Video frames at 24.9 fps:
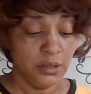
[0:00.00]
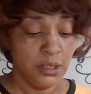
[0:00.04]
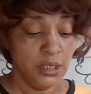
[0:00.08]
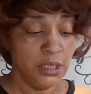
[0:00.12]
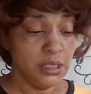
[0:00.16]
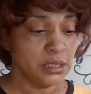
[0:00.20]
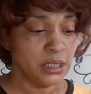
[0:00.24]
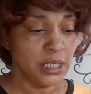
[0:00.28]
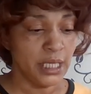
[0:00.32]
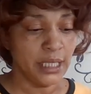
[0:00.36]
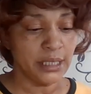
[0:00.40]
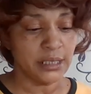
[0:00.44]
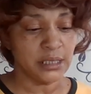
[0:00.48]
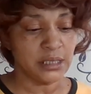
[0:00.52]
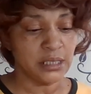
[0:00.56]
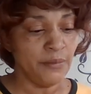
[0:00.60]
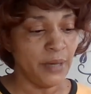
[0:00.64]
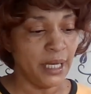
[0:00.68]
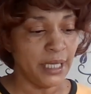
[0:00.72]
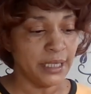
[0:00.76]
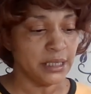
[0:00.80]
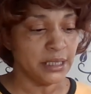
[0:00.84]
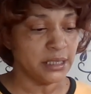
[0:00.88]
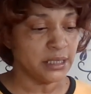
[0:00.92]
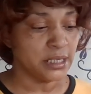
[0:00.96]
it's like
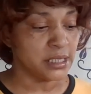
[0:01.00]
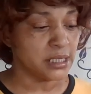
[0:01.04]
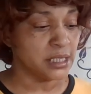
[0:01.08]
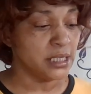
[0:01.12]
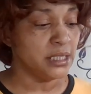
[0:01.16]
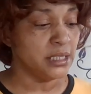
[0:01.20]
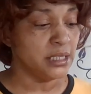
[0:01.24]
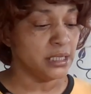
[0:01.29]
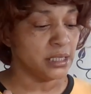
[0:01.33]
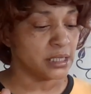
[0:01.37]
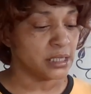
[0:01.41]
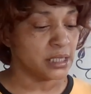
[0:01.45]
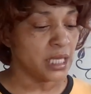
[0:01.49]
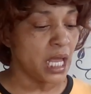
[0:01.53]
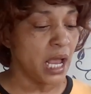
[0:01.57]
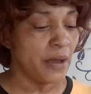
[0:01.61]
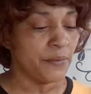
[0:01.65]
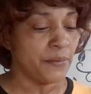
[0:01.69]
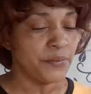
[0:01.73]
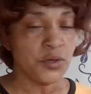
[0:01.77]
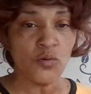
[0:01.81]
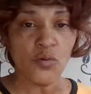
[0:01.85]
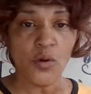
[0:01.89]
somebody just need to stop.